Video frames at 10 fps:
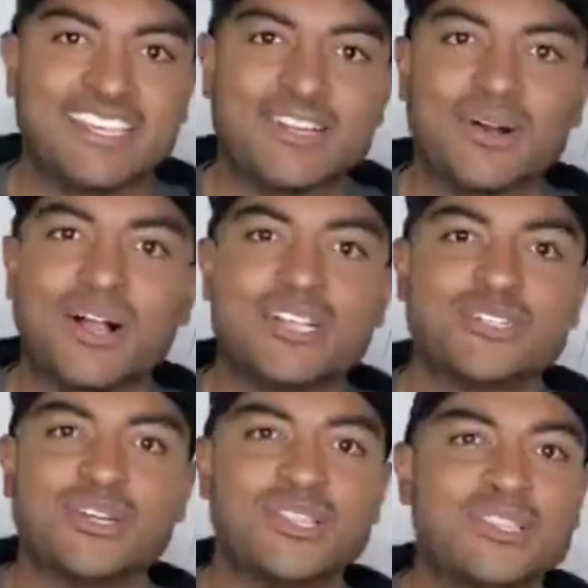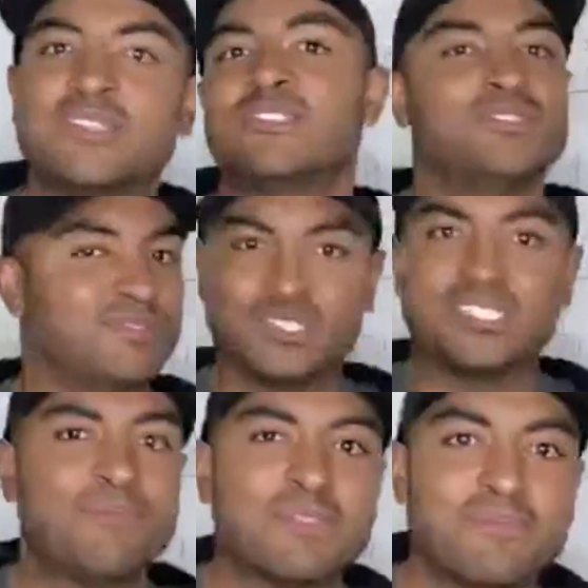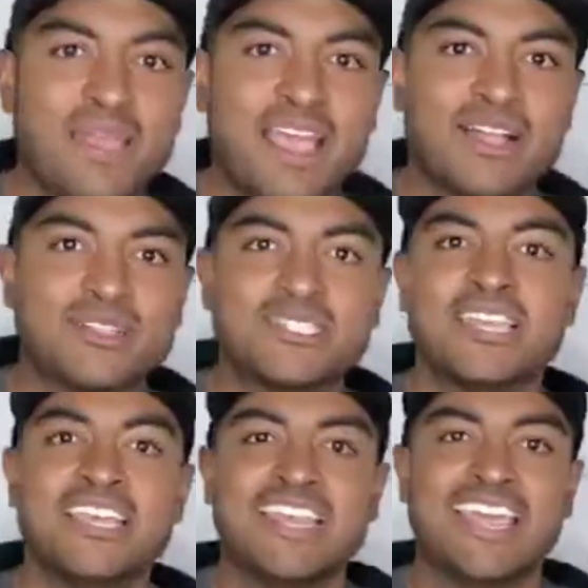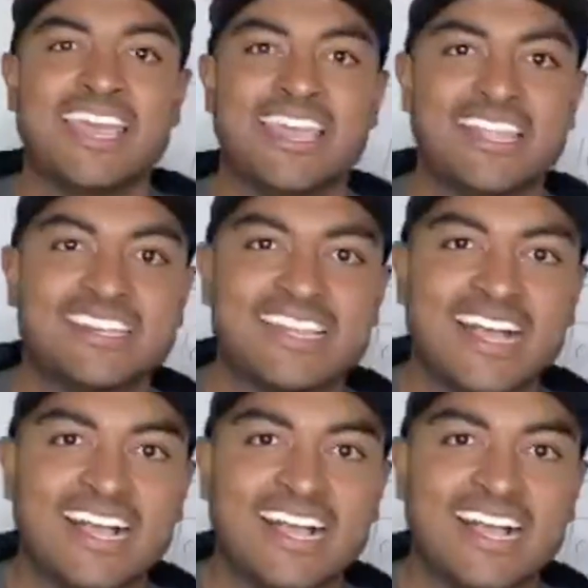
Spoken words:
100 and something pounds, and